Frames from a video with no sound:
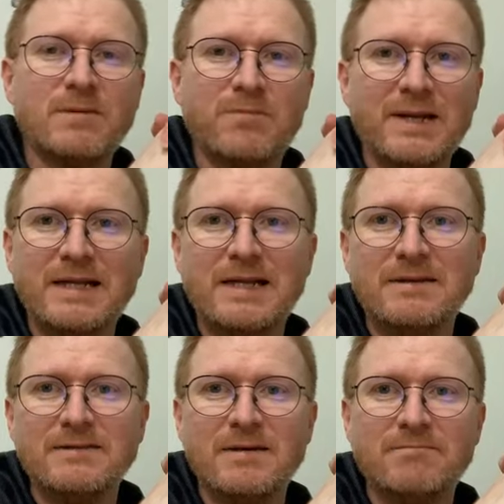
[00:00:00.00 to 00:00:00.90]

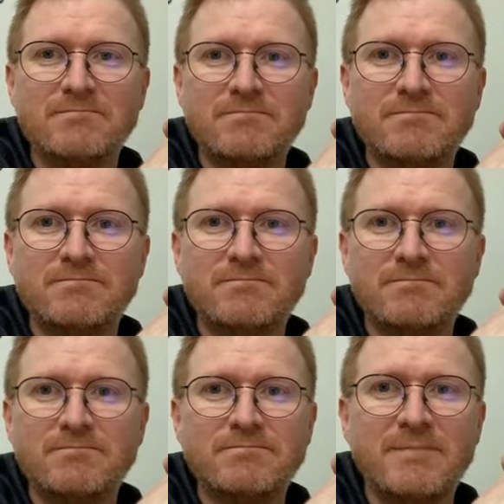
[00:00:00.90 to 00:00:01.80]
completely
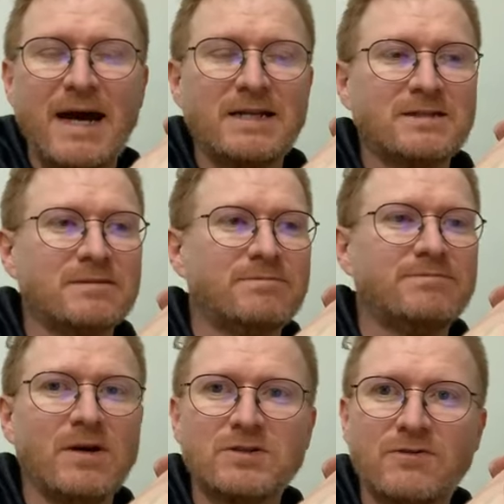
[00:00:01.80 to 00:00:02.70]
mad as a
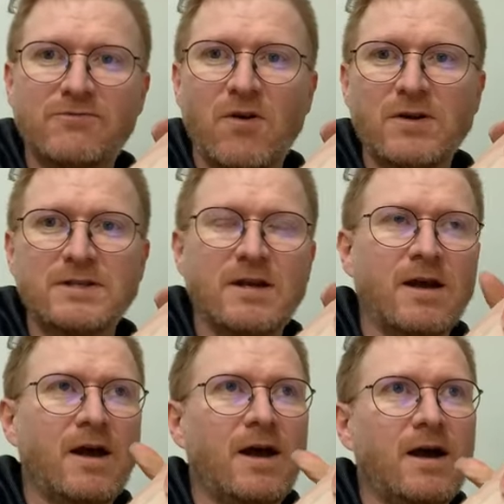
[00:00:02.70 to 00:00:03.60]
box of frogs,